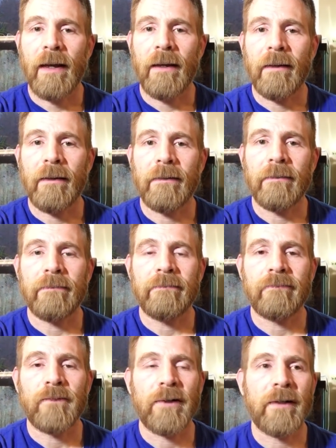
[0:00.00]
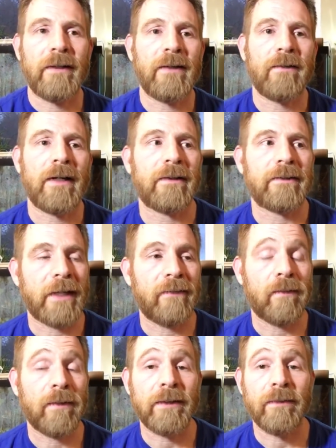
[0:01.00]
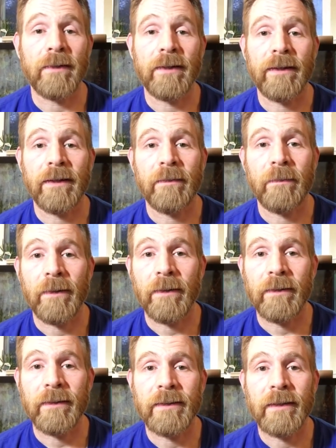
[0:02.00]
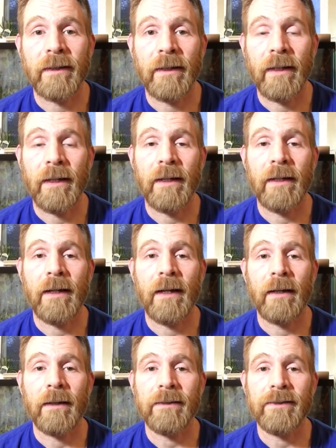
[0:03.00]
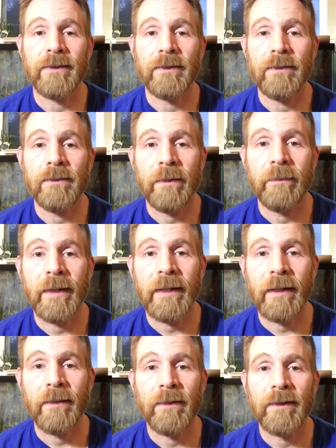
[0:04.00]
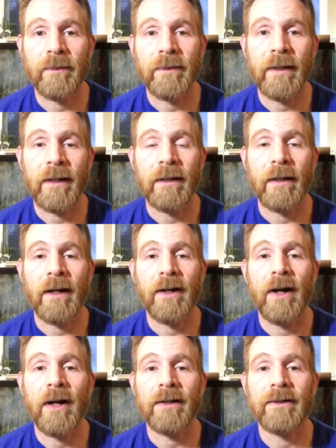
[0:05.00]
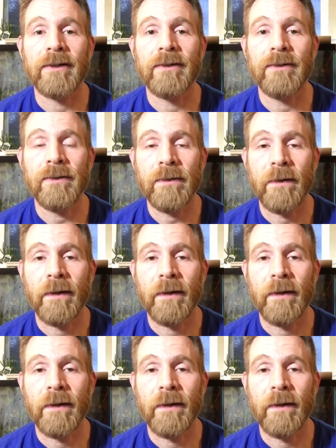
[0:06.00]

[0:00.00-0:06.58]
Um, trying to think what else. I've worked with birds in a zoo a bit. I worked with a, a cockatoo